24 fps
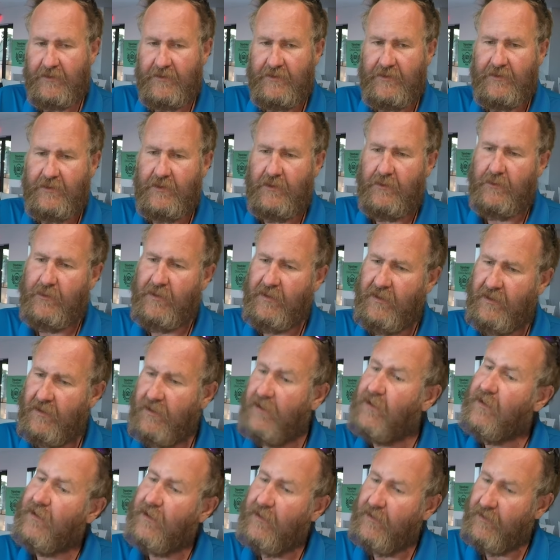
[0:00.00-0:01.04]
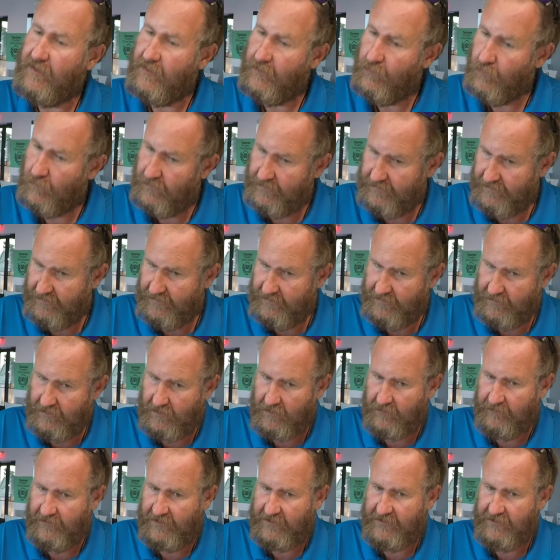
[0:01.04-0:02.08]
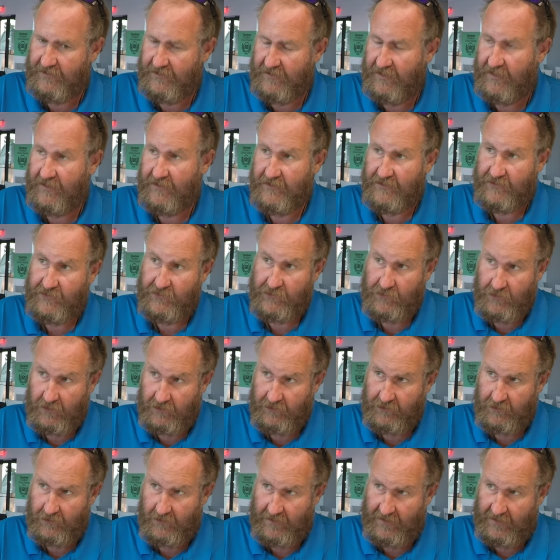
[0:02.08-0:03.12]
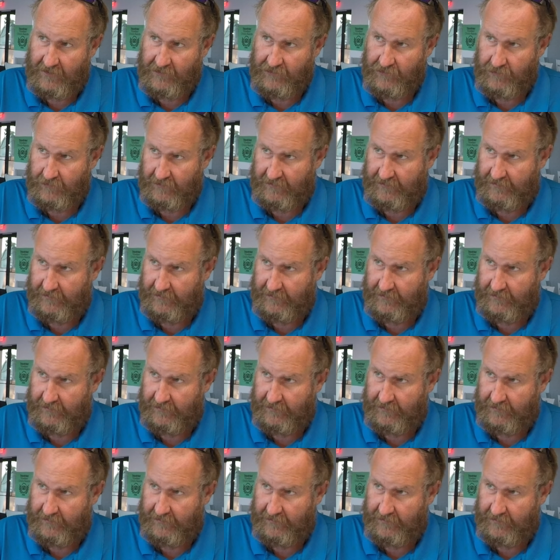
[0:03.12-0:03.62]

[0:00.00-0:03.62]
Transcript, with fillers: So he he was an NRVTA instructor actually.